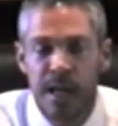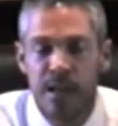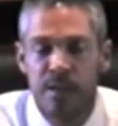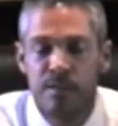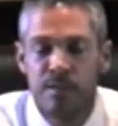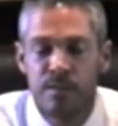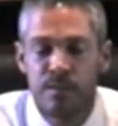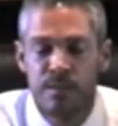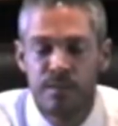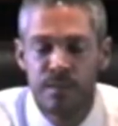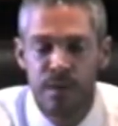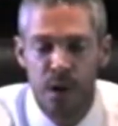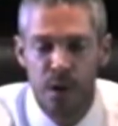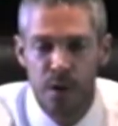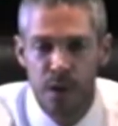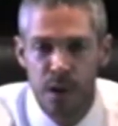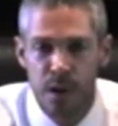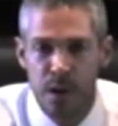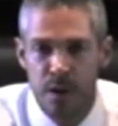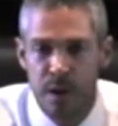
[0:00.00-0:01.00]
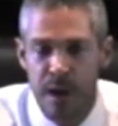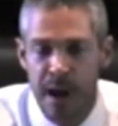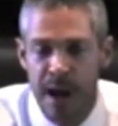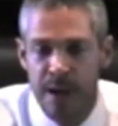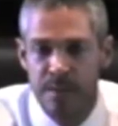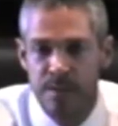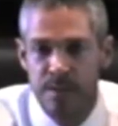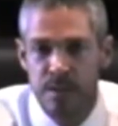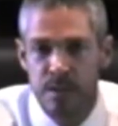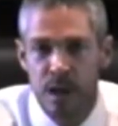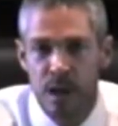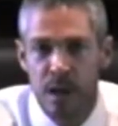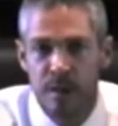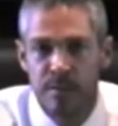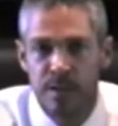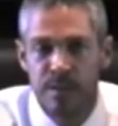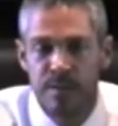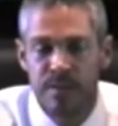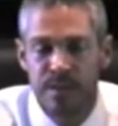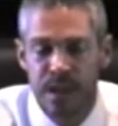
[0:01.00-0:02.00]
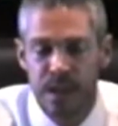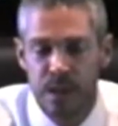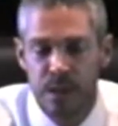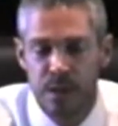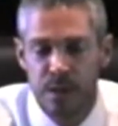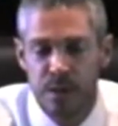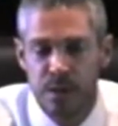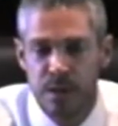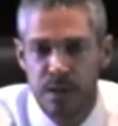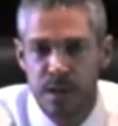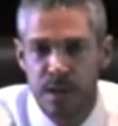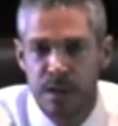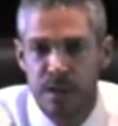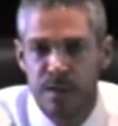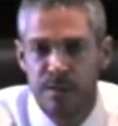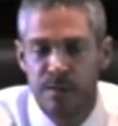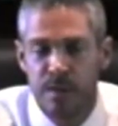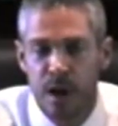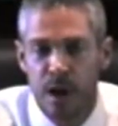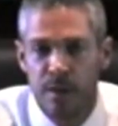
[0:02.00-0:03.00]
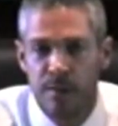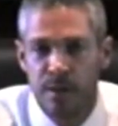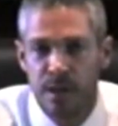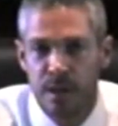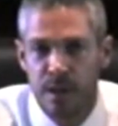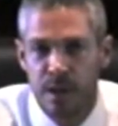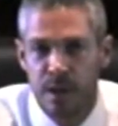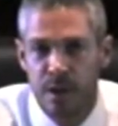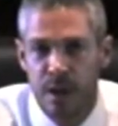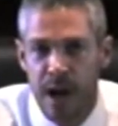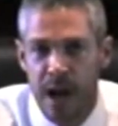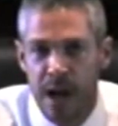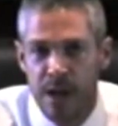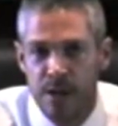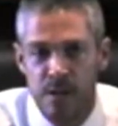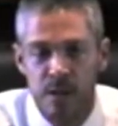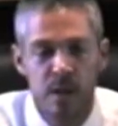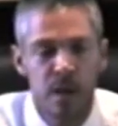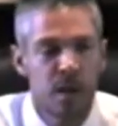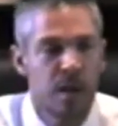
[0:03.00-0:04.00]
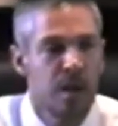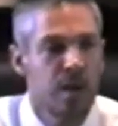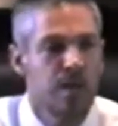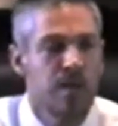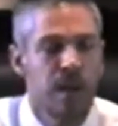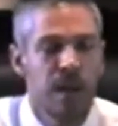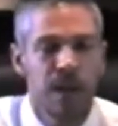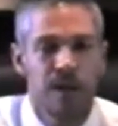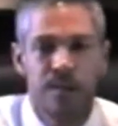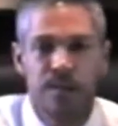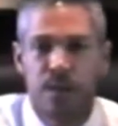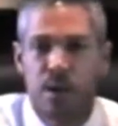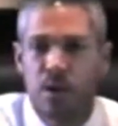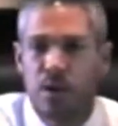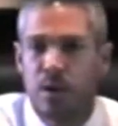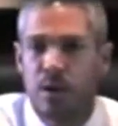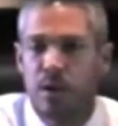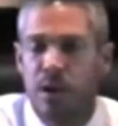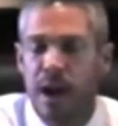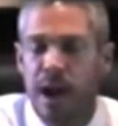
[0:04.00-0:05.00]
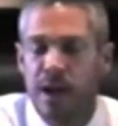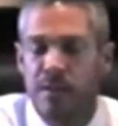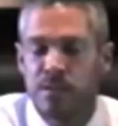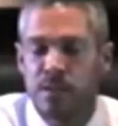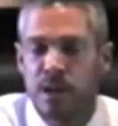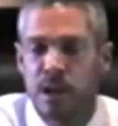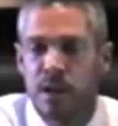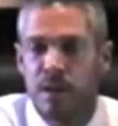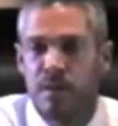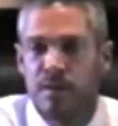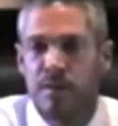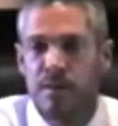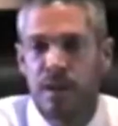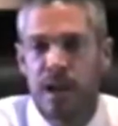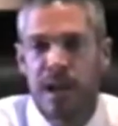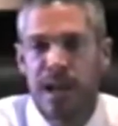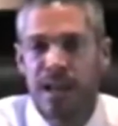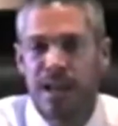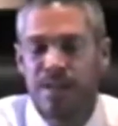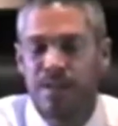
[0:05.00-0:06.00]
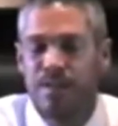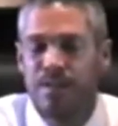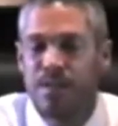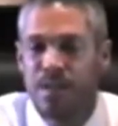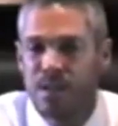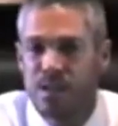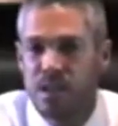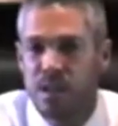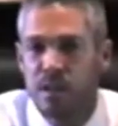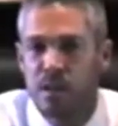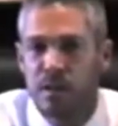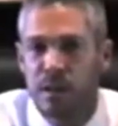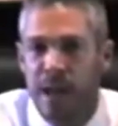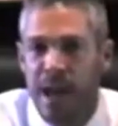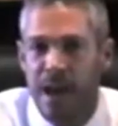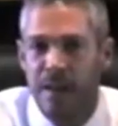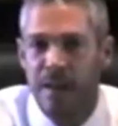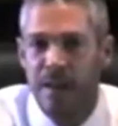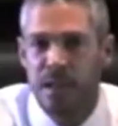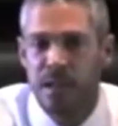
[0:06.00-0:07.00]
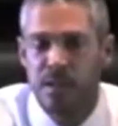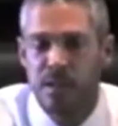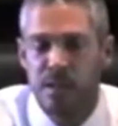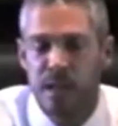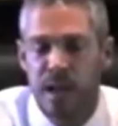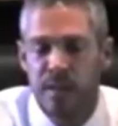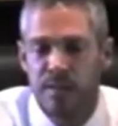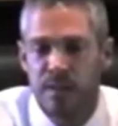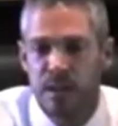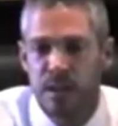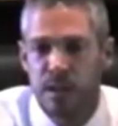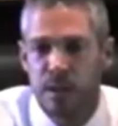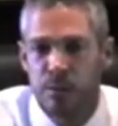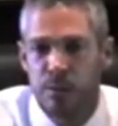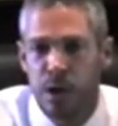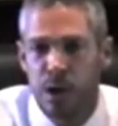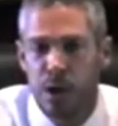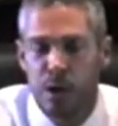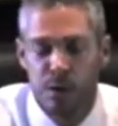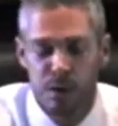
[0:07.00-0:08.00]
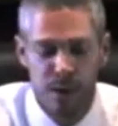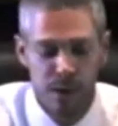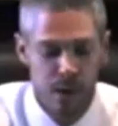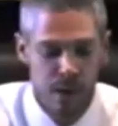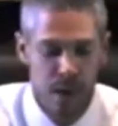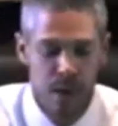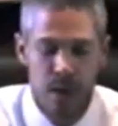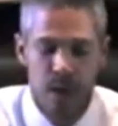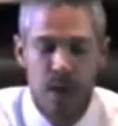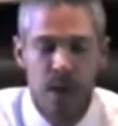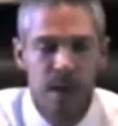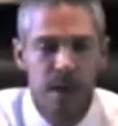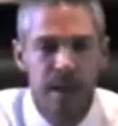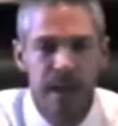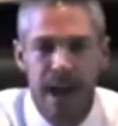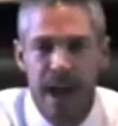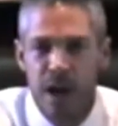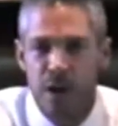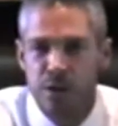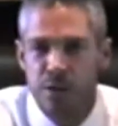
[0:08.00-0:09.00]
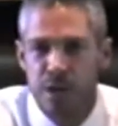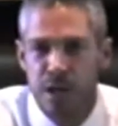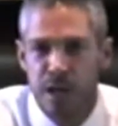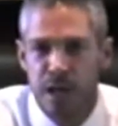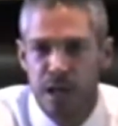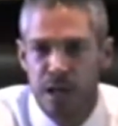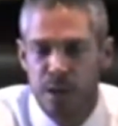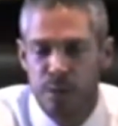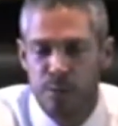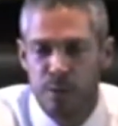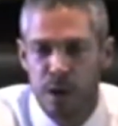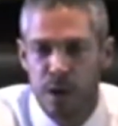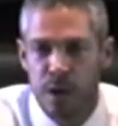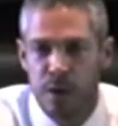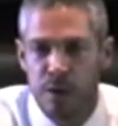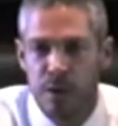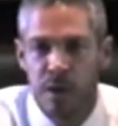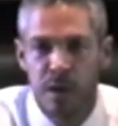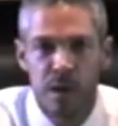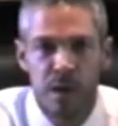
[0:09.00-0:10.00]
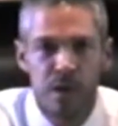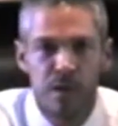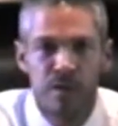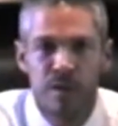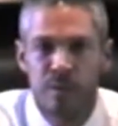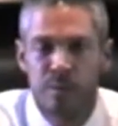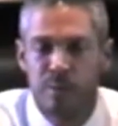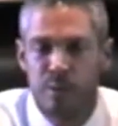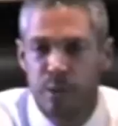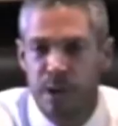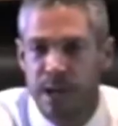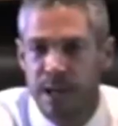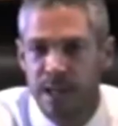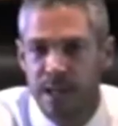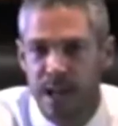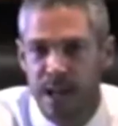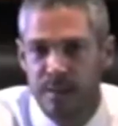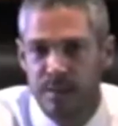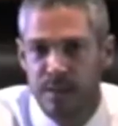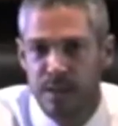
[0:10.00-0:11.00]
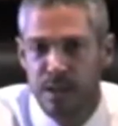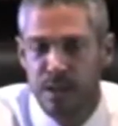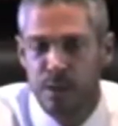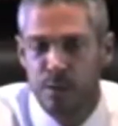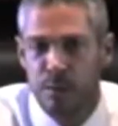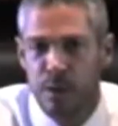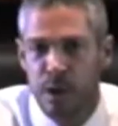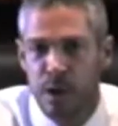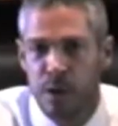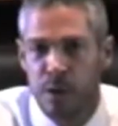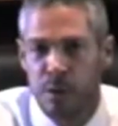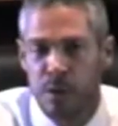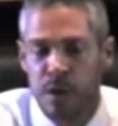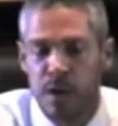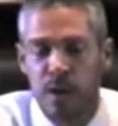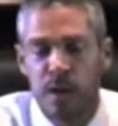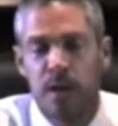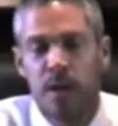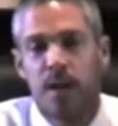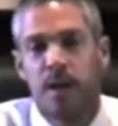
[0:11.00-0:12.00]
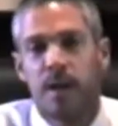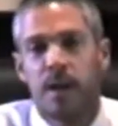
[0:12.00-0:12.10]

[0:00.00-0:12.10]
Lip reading: get photographs of the vehicles that are involved in a crash, take photographs of any physical evidence left in the road, gouging in the road, debris left in the road,